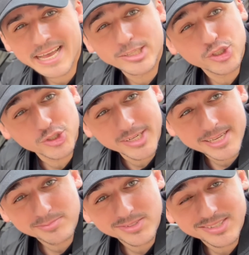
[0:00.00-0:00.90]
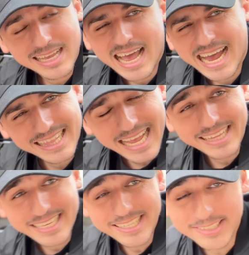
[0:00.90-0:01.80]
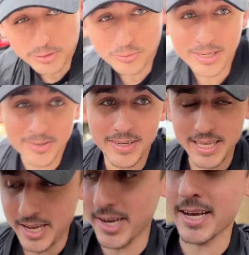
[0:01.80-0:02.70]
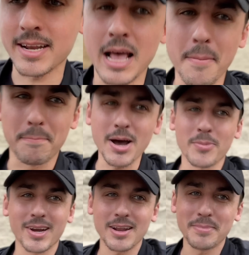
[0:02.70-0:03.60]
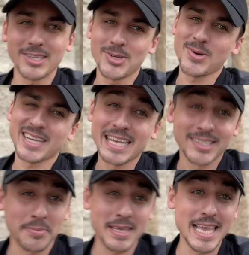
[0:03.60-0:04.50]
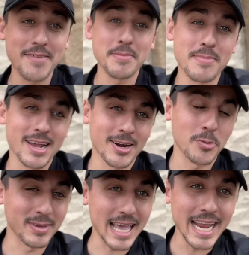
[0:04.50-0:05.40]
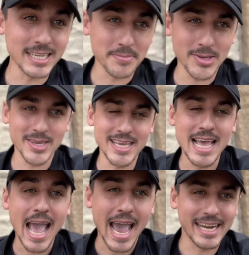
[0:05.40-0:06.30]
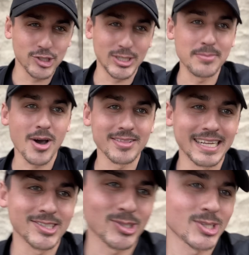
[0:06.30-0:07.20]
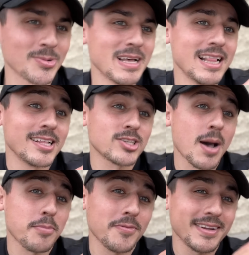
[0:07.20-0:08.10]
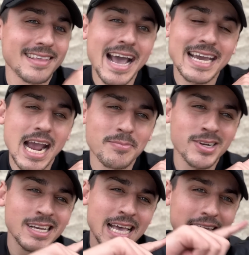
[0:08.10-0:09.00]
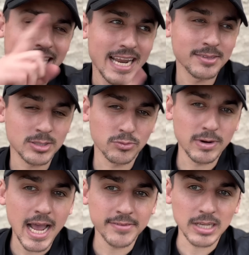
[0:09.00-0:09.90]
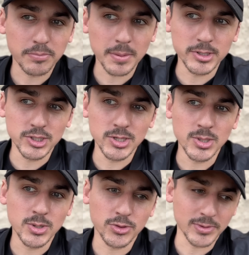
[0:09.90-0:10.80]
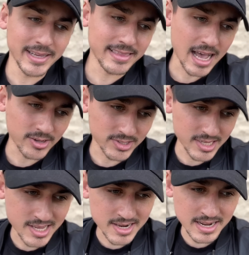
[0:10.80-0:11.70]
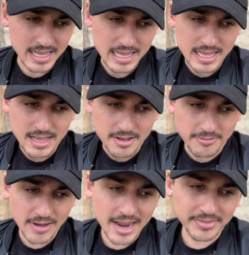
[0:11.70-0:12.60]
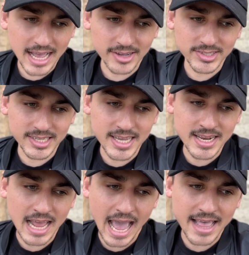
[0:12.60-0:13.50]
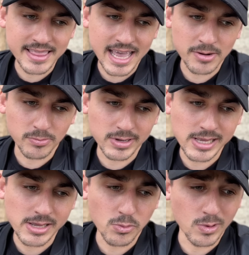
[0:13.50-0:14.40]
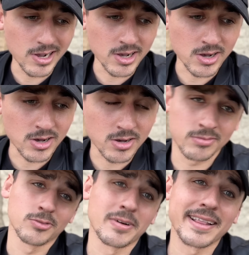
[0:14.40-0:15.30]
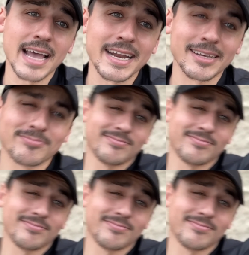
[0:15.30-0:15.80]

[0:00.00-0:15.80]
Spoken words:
Extremes. I like these, they're really, really good. But we're gonna be doing something even better with AWE and Extreme Online Store. So let's hop over to that camera, get in some revs. I'll probably do 3,000, 5,000, and then we will redline it.